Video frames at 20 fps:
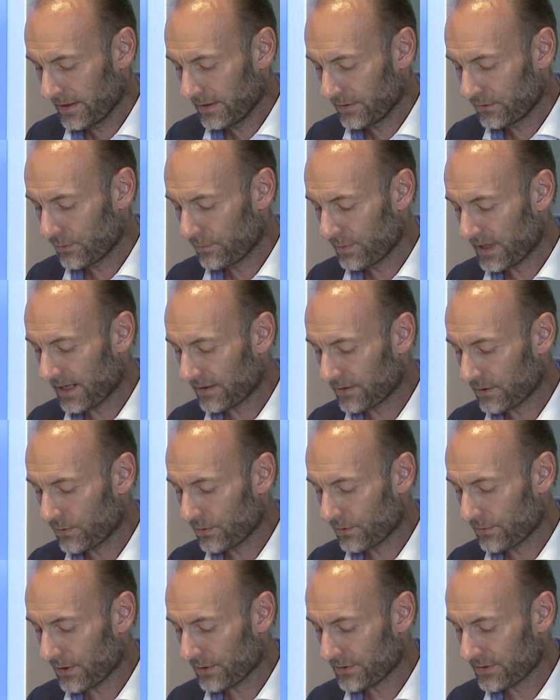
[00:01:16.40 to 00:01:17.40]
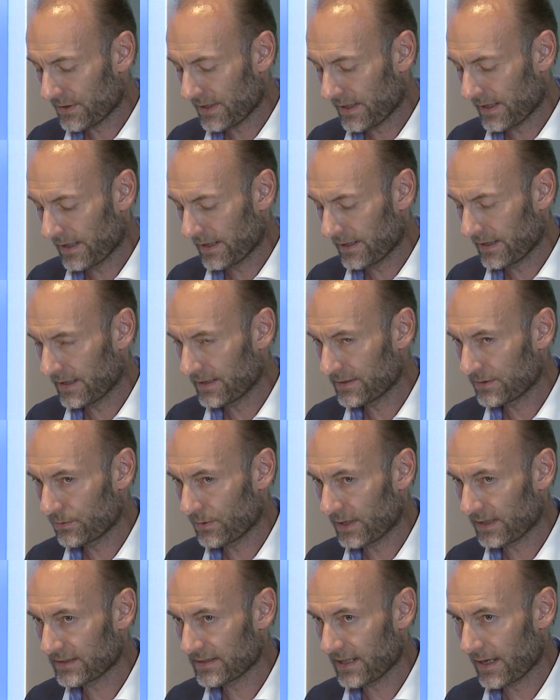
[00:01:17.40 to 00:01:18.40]
To be at a university is to
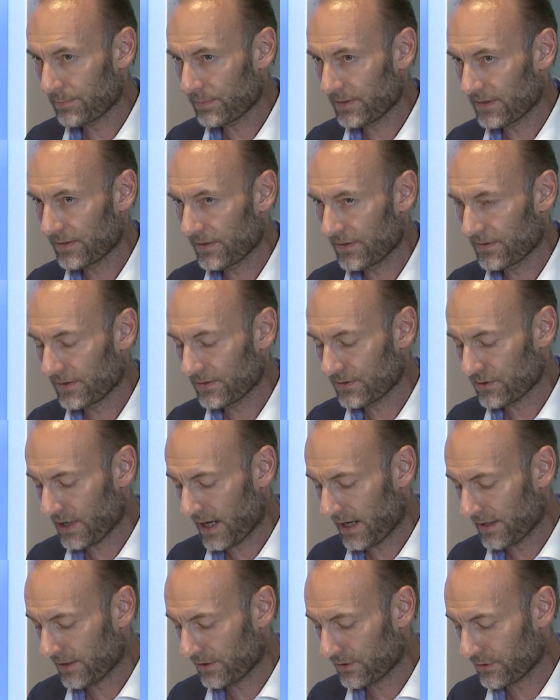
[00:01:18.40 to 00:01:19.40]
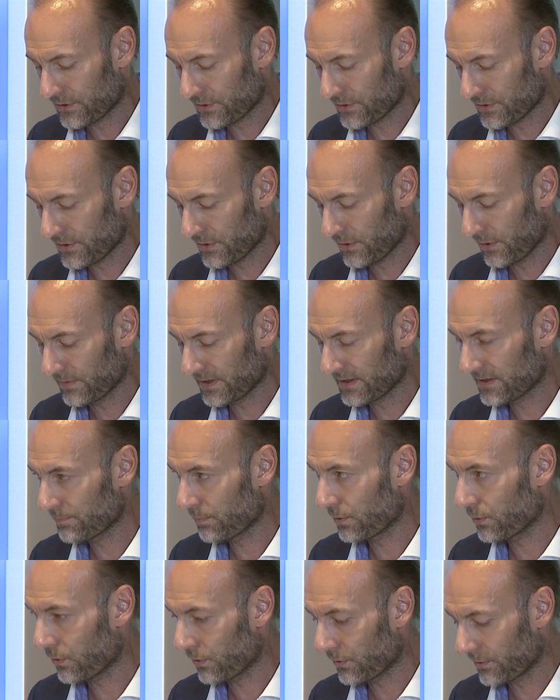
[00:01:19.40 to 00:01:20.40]
accept the challenge of
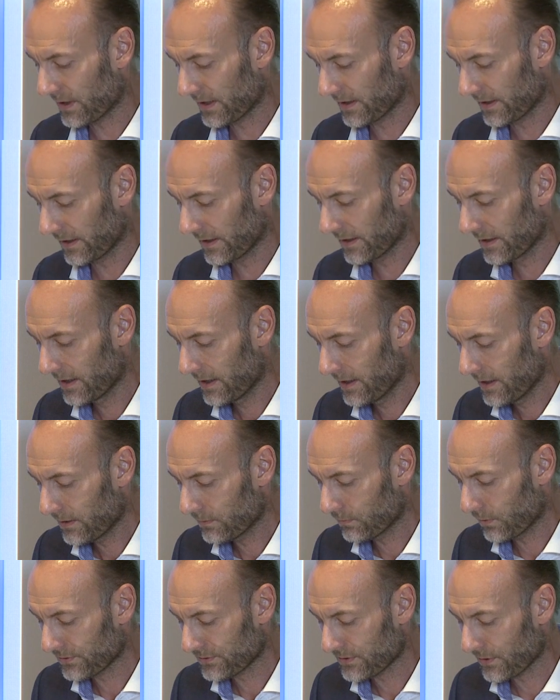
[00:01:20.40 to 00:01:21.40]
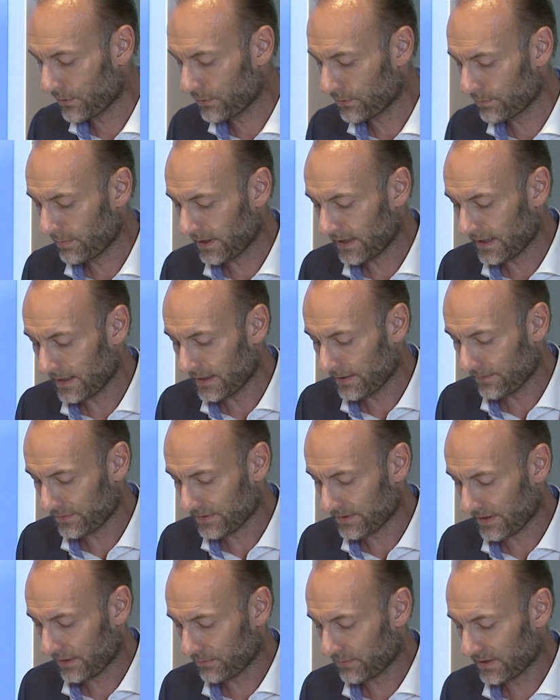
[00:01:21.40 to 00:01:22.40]
exploring one's own
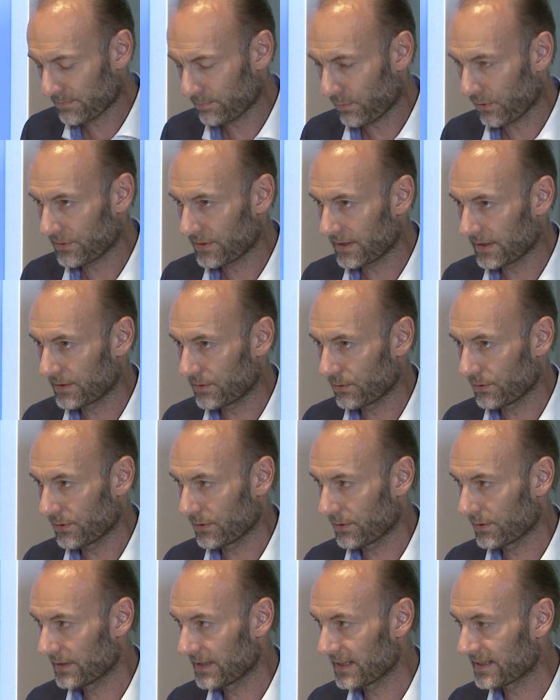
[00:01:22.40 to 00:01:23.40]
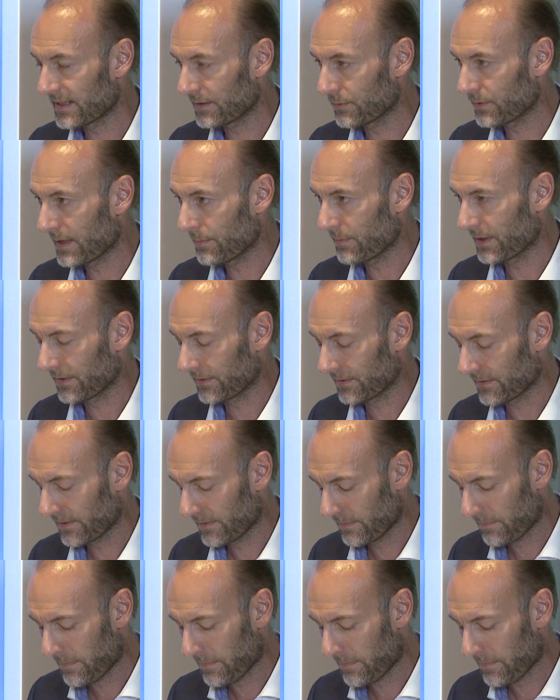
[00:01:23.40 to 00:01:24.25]
beliefs and responding to disagreement."